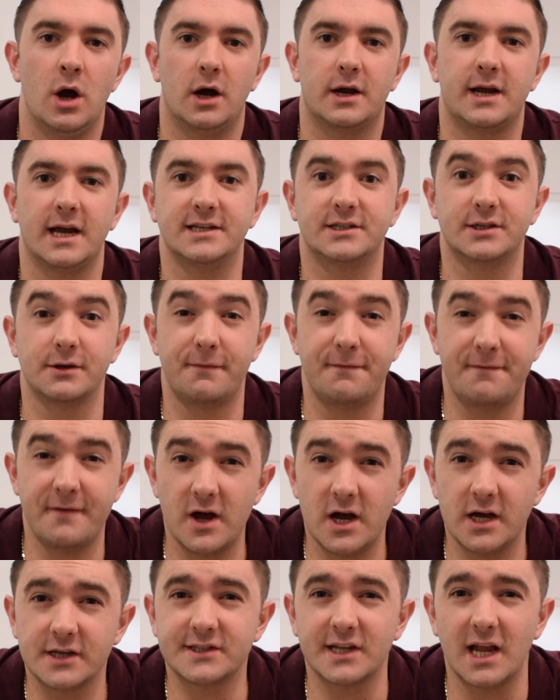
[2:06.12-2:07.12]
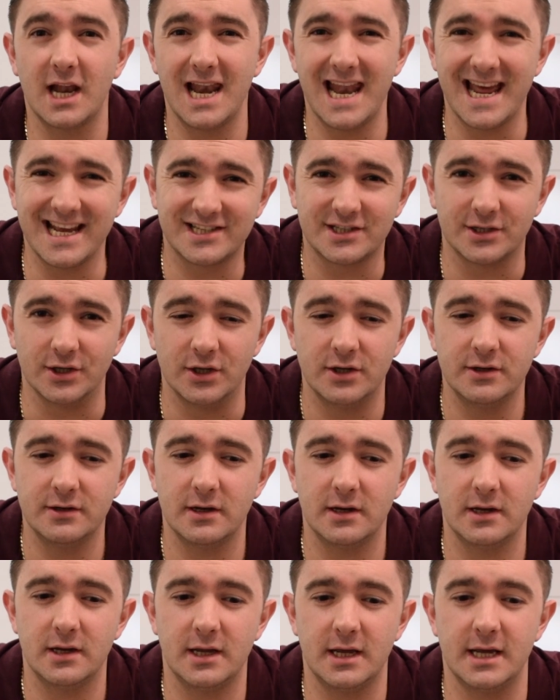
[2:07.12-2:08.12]
Okay, so the first
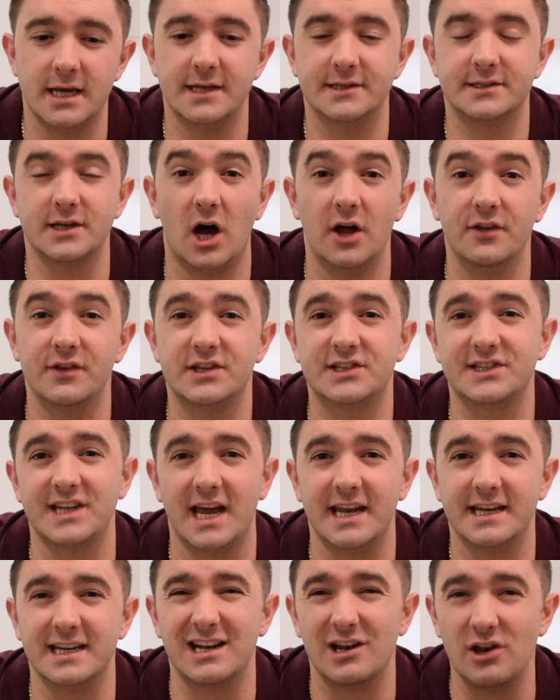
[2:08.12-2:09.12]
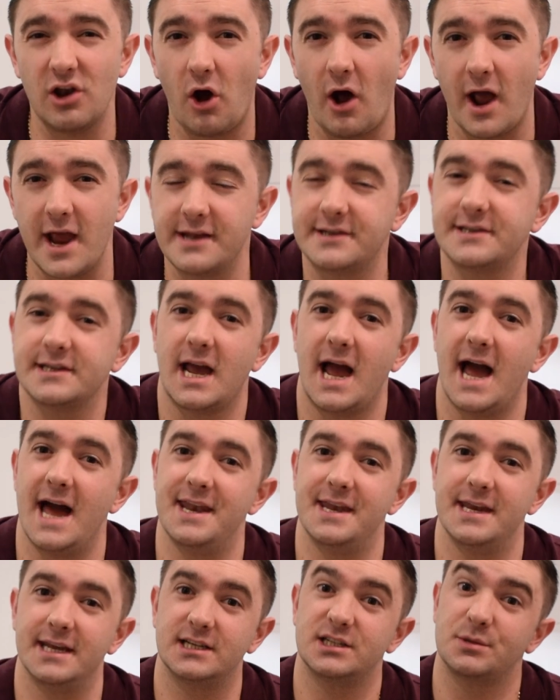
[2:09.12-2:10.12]
lesson is understanding light
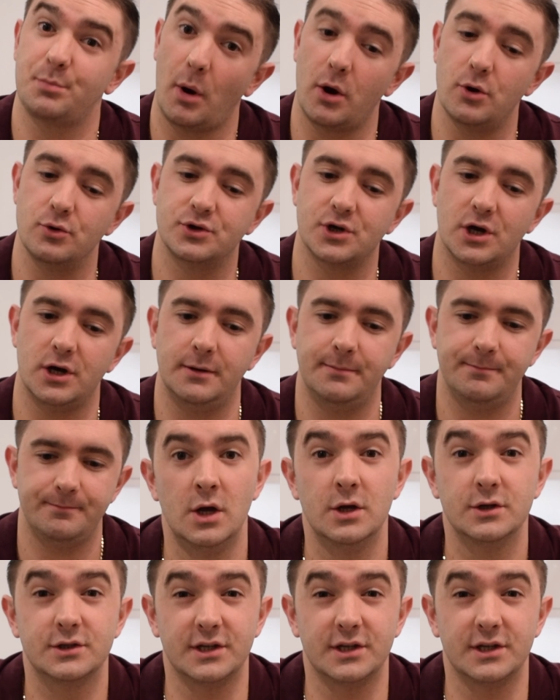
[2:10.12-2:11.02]
and exposure.